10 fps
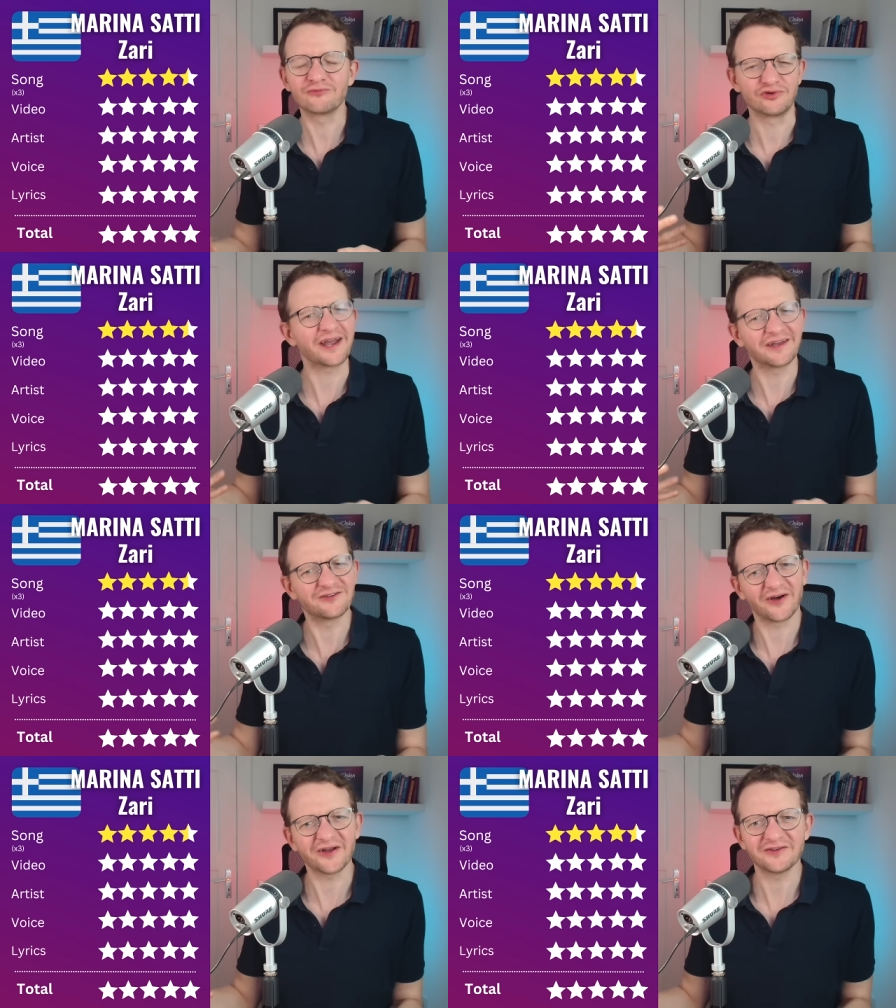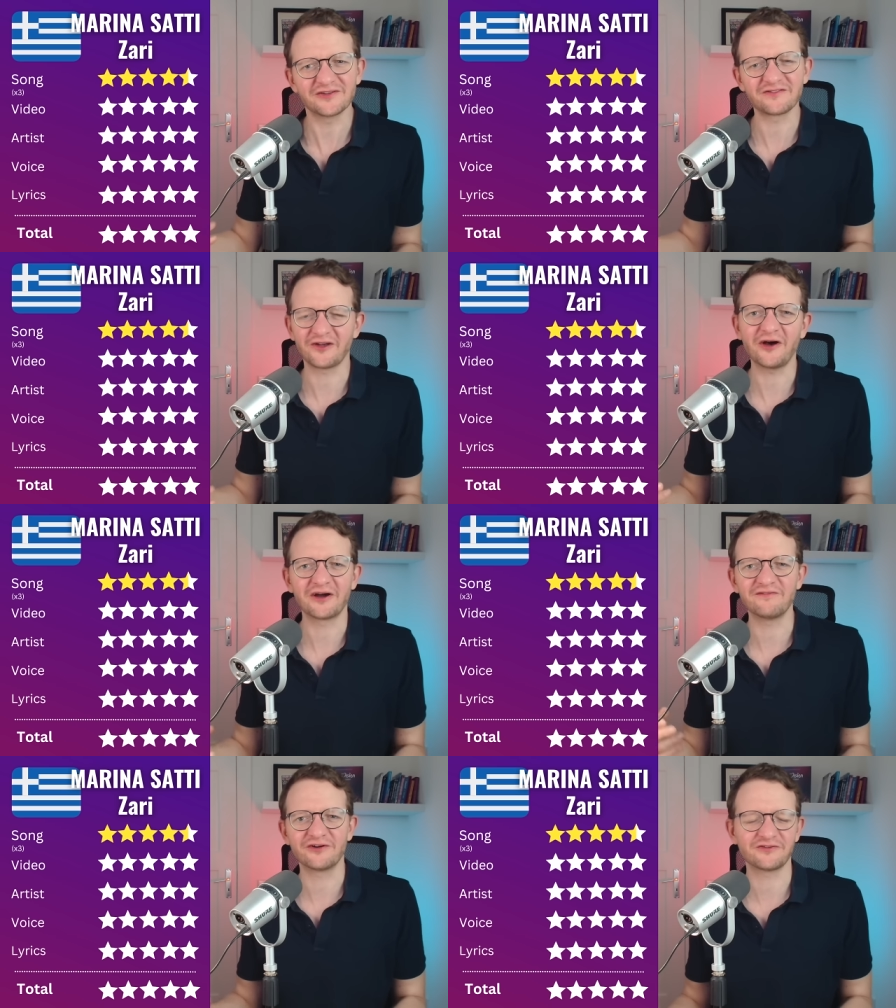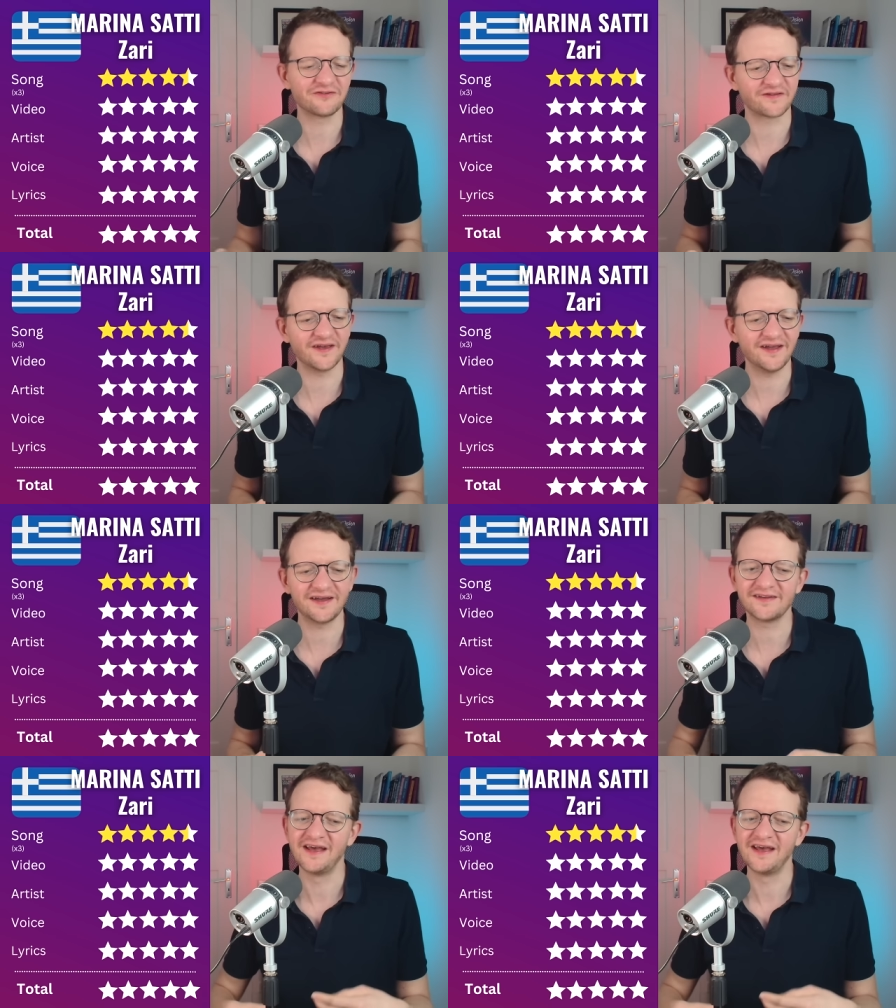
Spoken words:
reggaeton, the song, I forgot to say that,